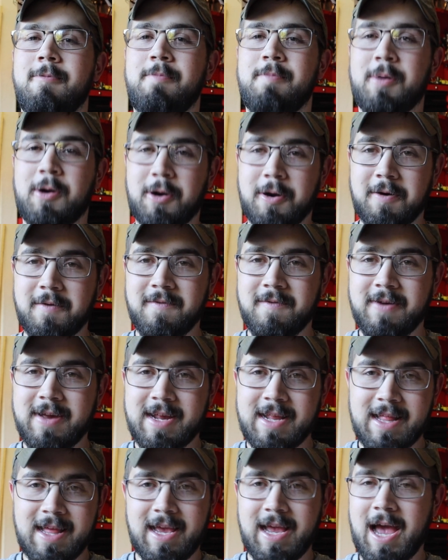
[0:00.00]

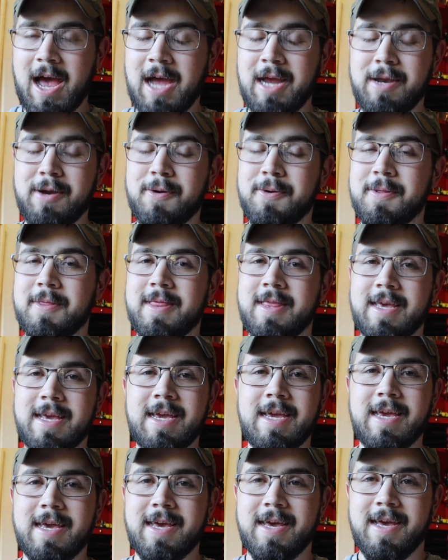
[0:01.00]
perfect. Like, I don't
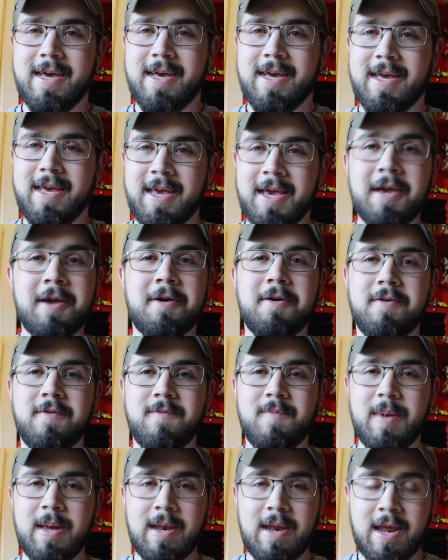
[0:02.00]
think it could
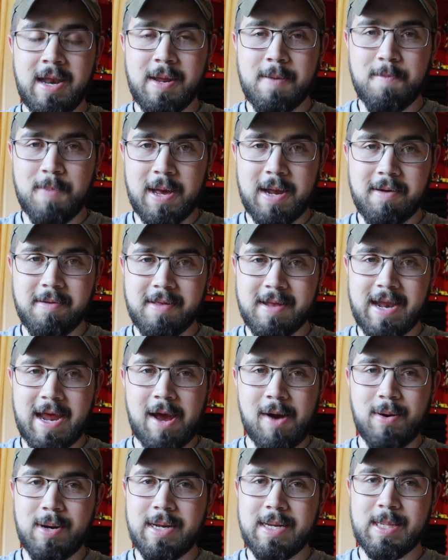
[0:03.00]
have been any better than
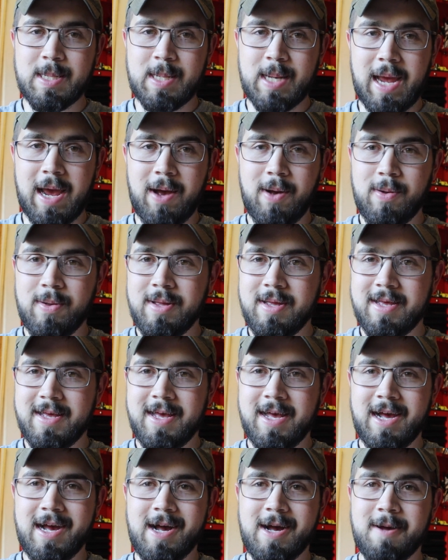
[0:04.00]
how it is now.
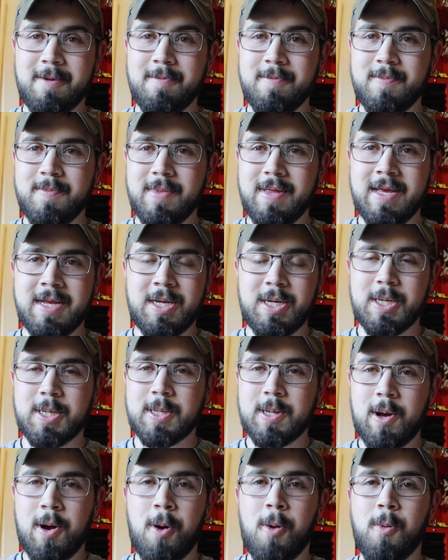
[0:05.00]
It
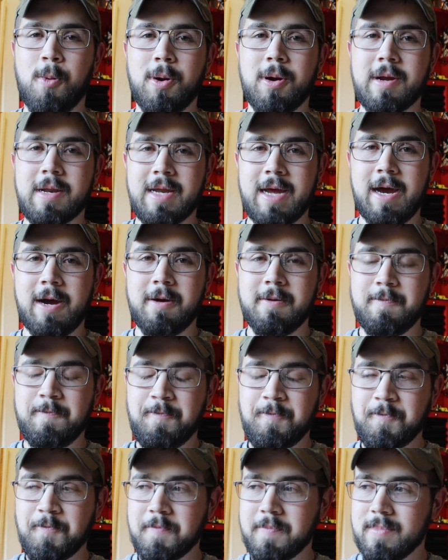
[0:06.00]
just all worked out.
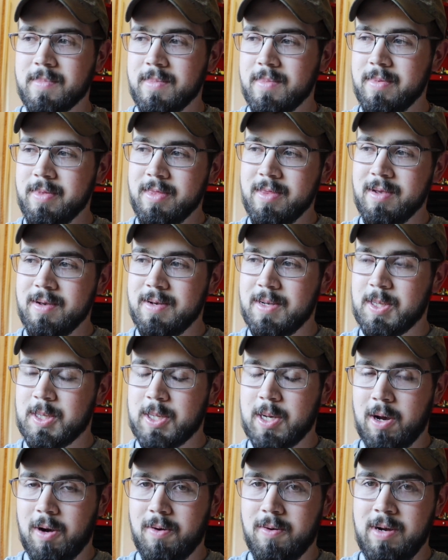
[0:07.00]

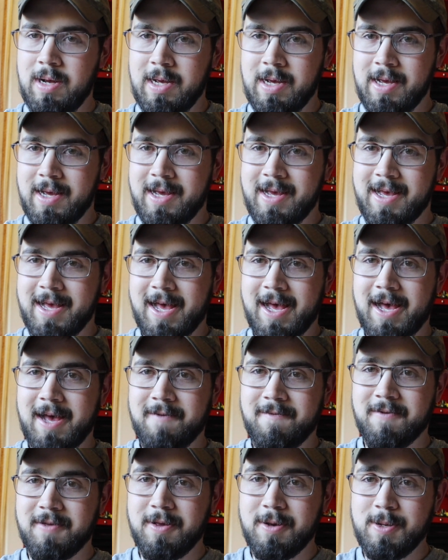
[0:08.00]
So
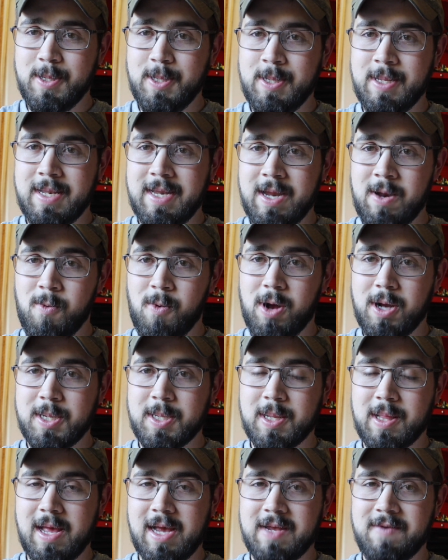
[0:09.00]
for those of you that didn't
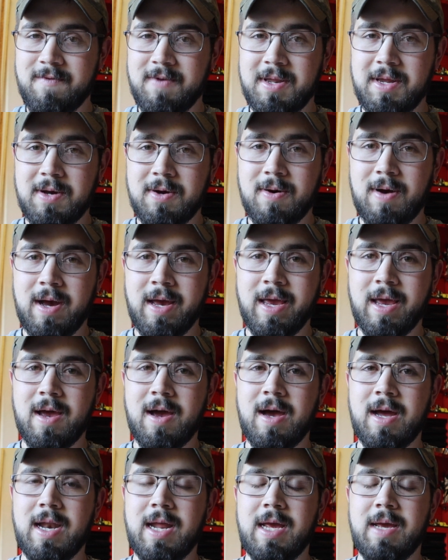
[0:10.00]
watch the last video, I
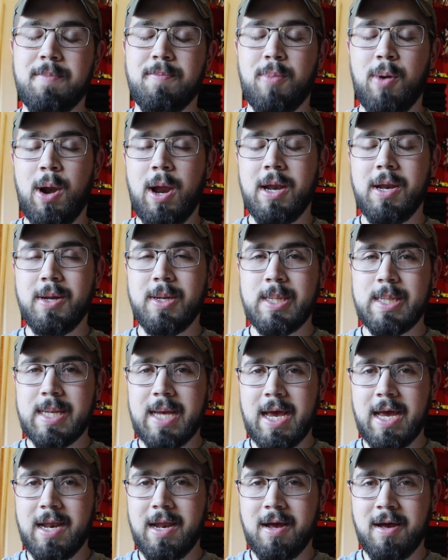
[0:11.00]
got a brand new
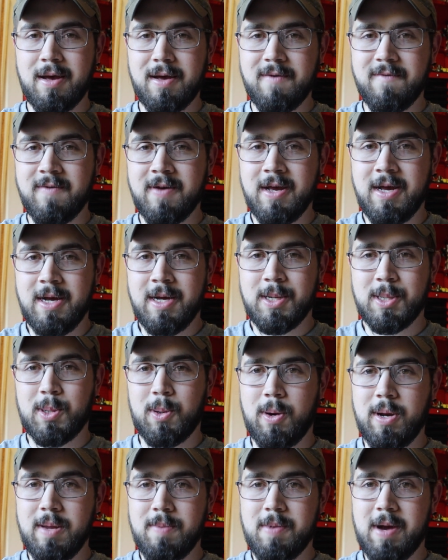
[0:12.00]
set of
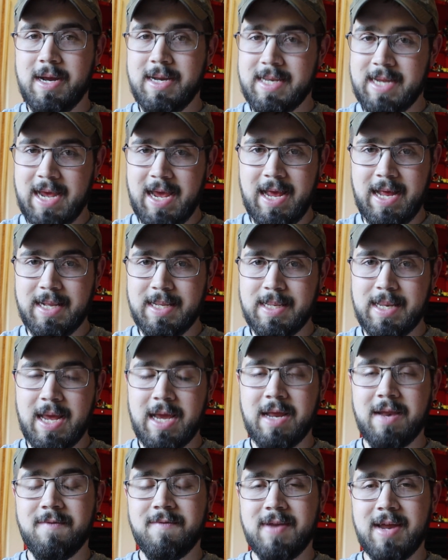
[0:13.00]
20x10
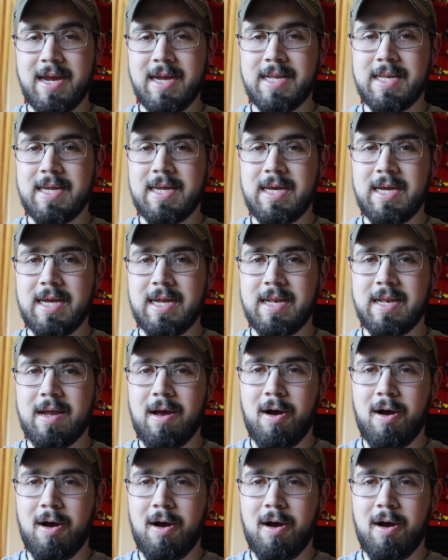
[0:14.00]
-19